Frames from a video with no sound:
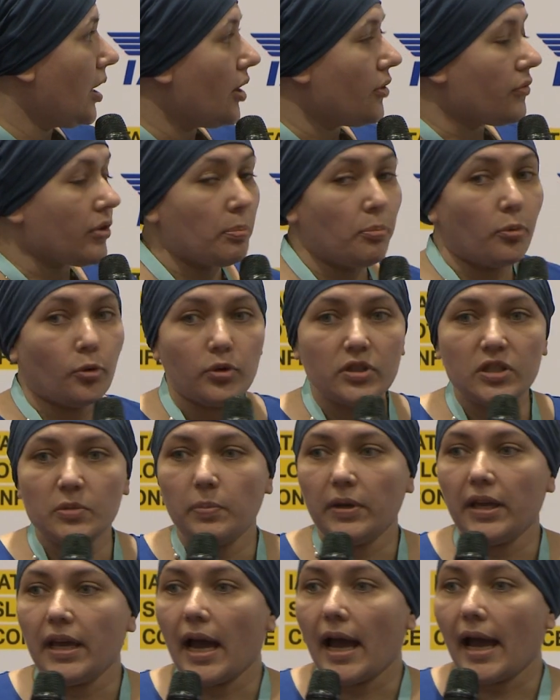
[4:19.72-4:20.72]
Reports
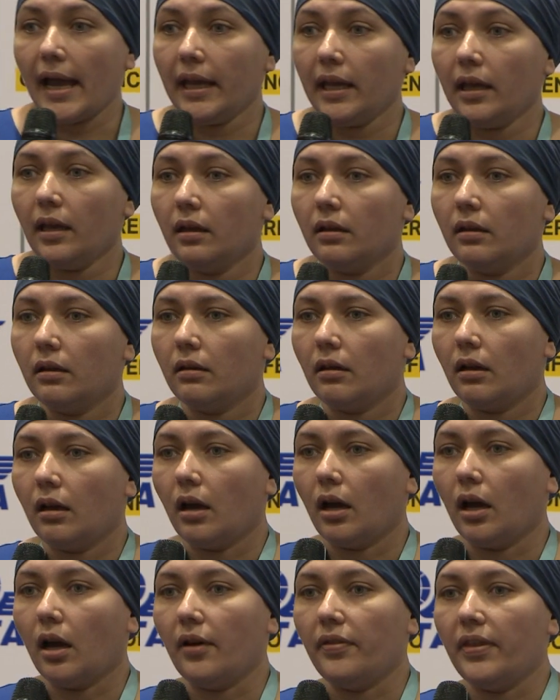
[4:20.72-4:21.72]
BI,
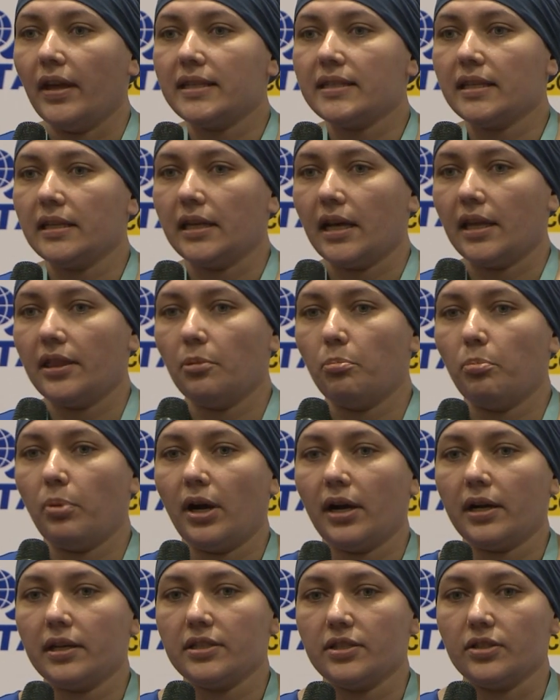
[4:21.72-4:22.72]
that's another
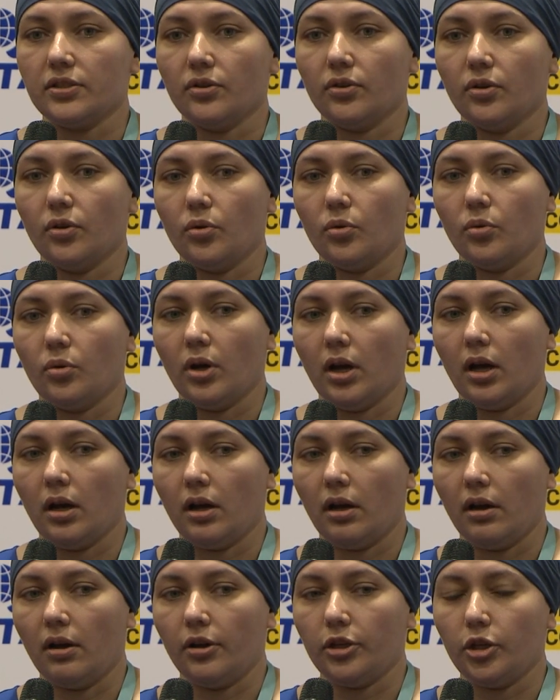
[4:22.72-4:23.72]
part.
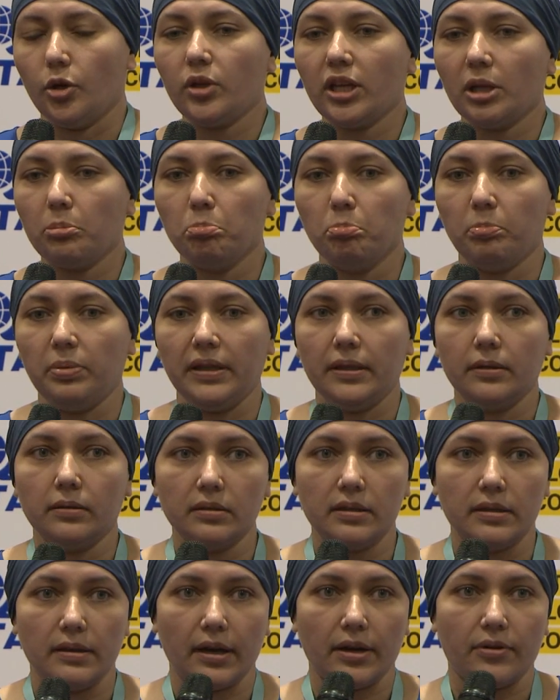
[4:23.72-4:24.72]
So you can
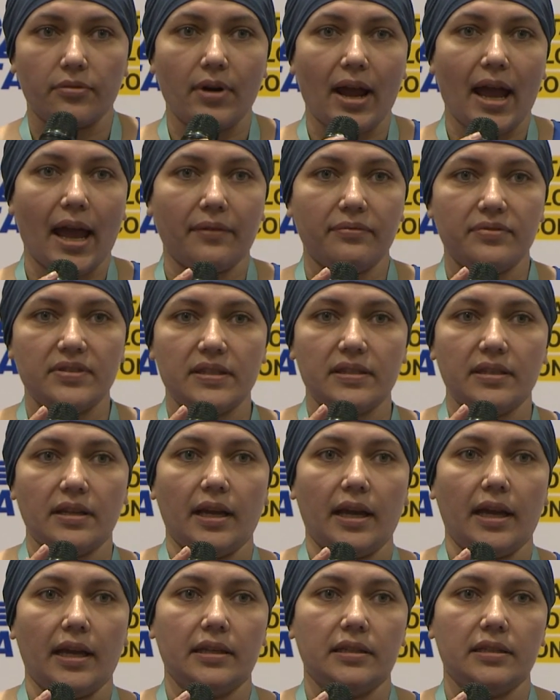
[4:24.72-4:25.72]
build the graphs
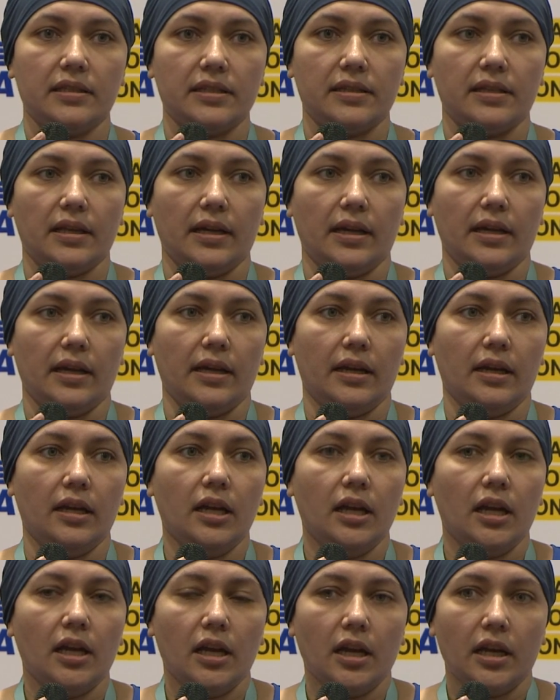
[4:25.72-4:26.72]
and the
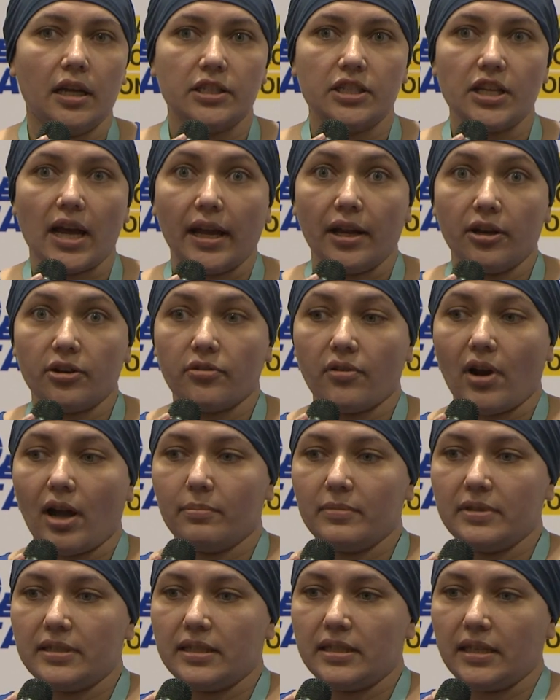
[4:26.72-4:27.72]

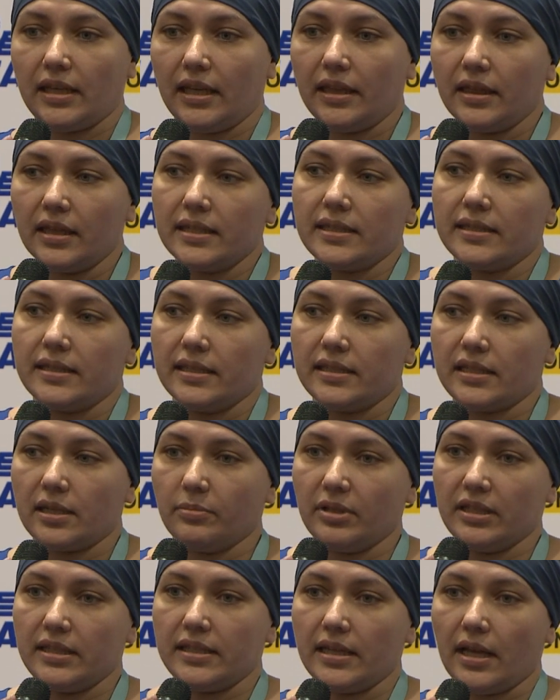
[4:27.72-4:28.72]
diagrams in the
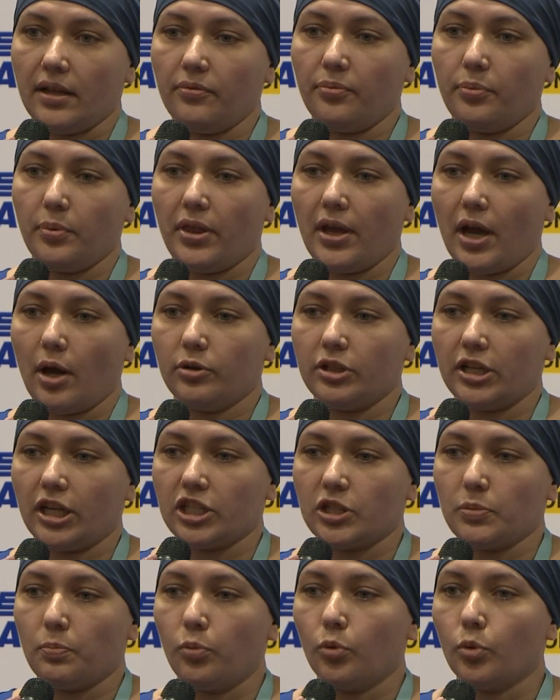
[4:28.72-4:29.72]
system itself without
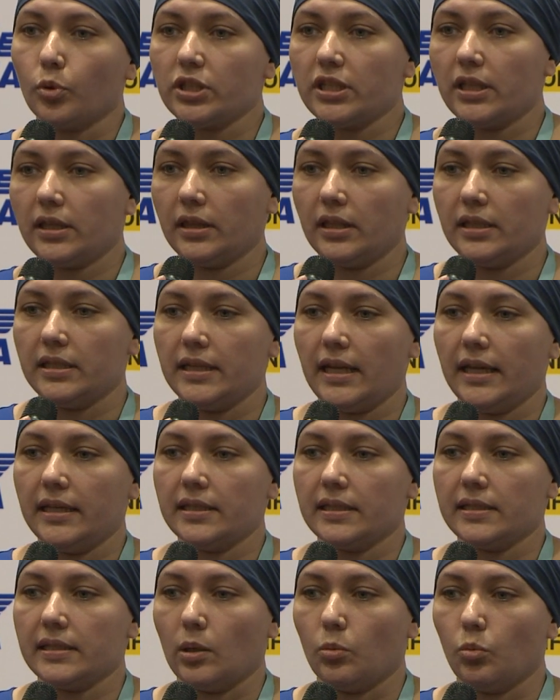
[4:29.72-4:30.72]
exporting the
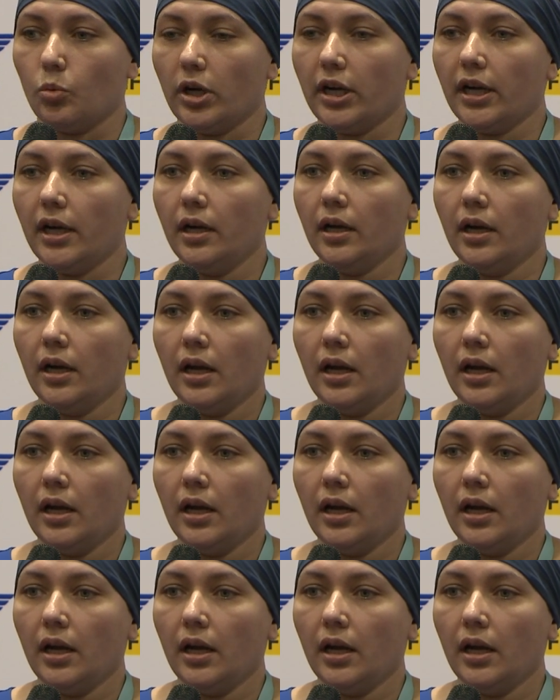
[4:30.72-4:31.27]
data somewhere,